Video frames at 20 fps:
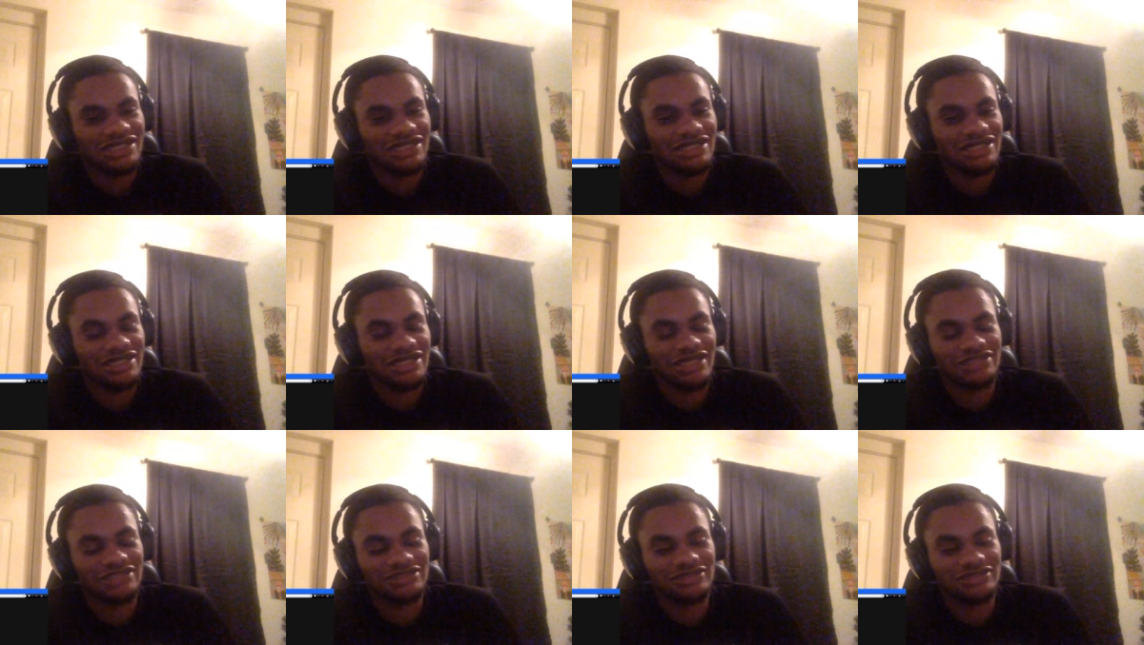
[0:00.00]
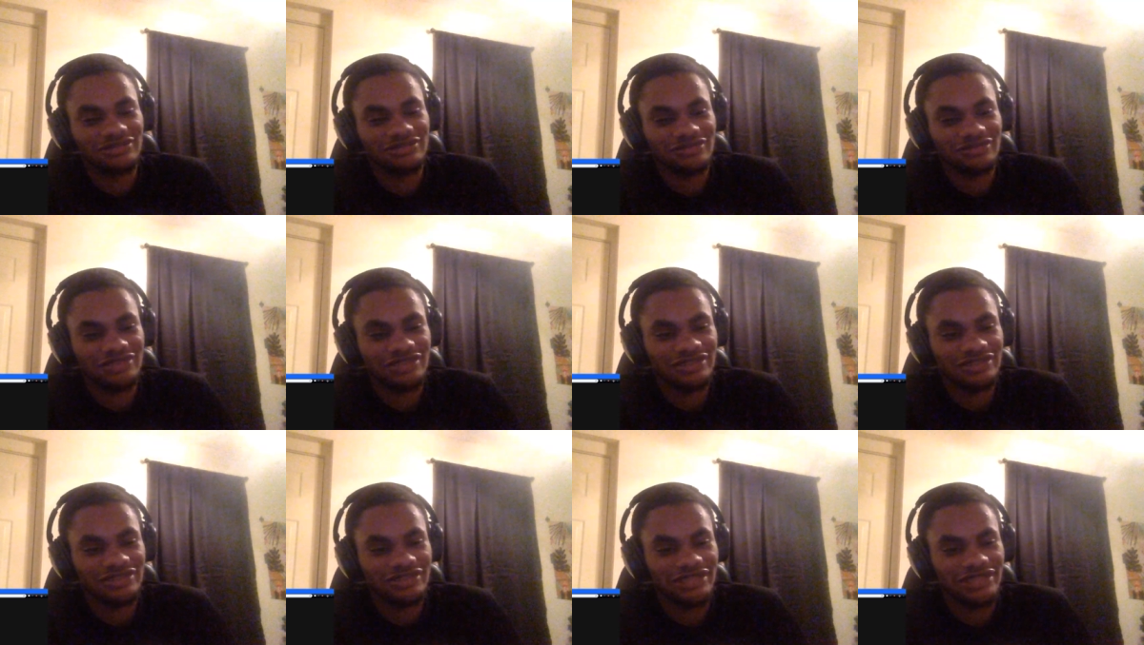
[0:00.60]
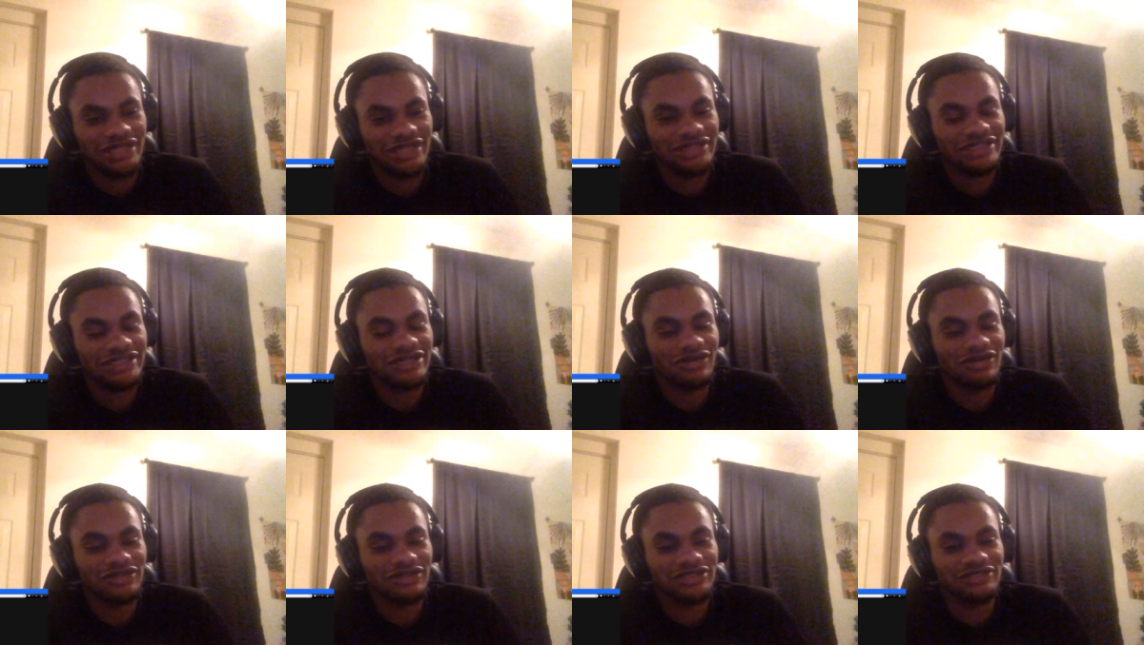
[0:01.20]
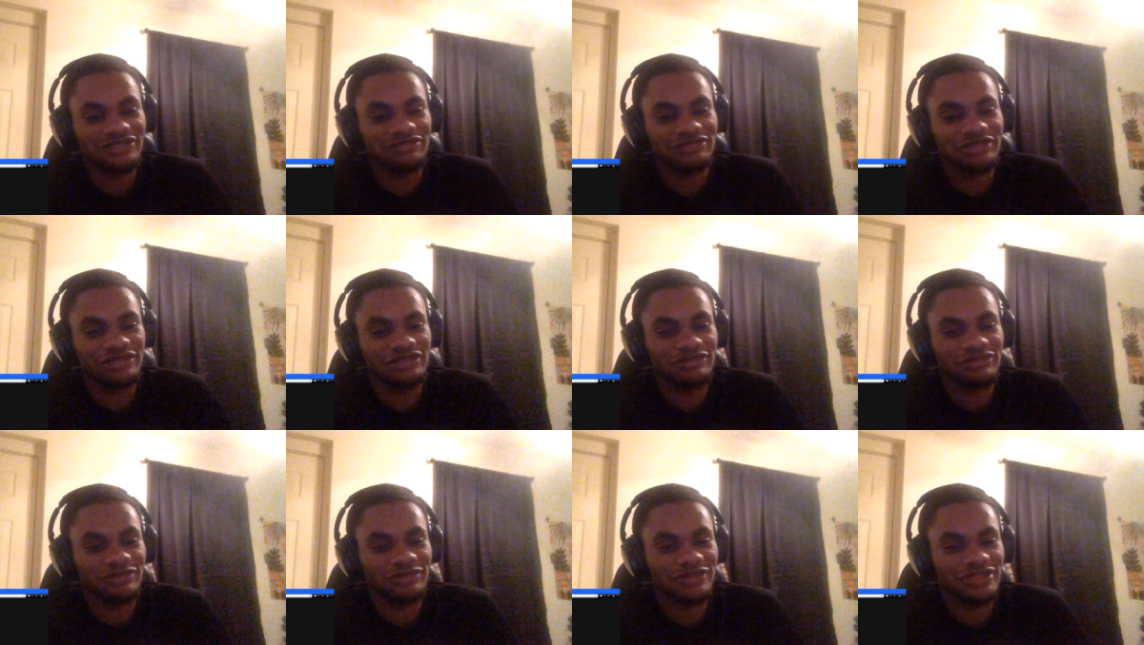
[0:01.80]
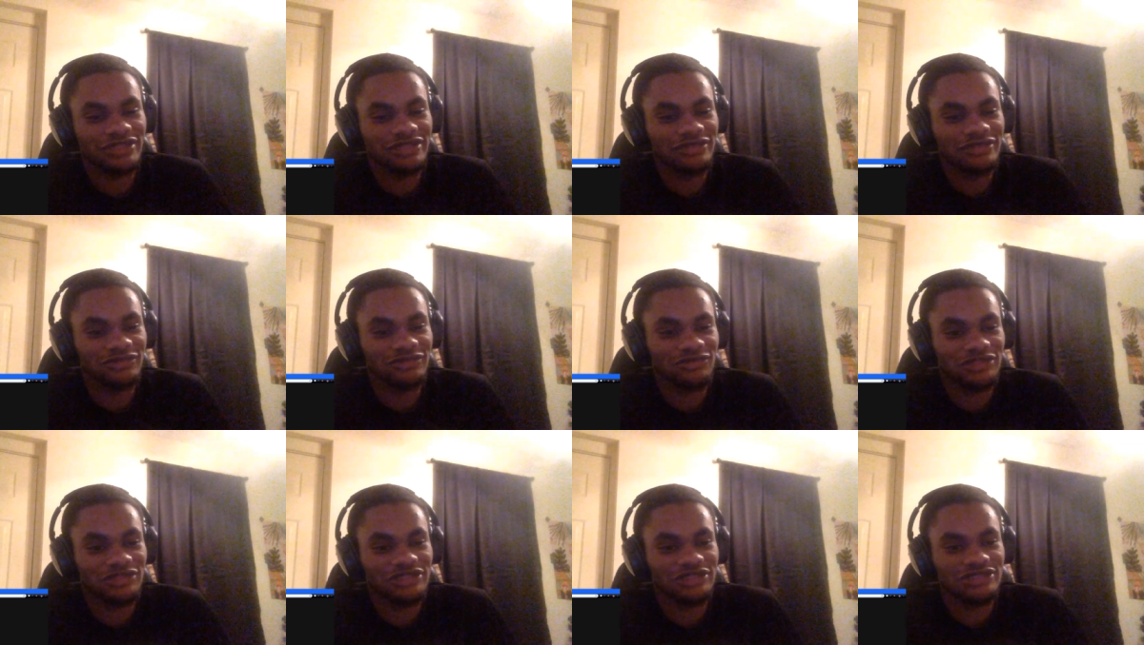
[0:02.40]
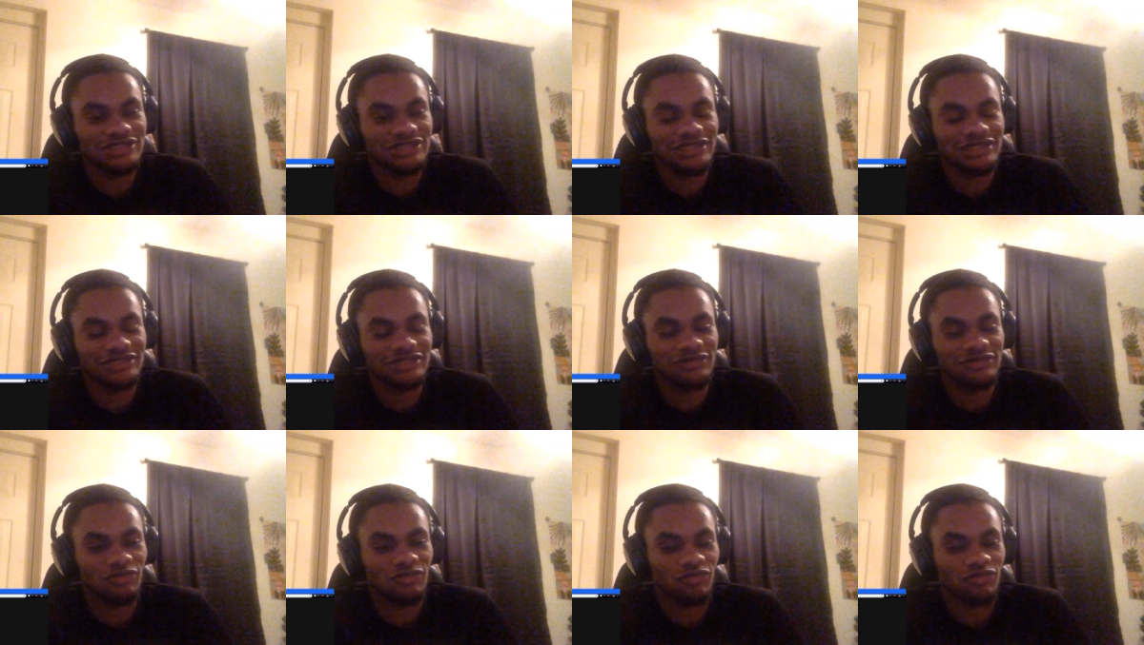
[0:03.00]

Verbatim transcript: I, I just don't think that. I think Arya could be within the reason, like the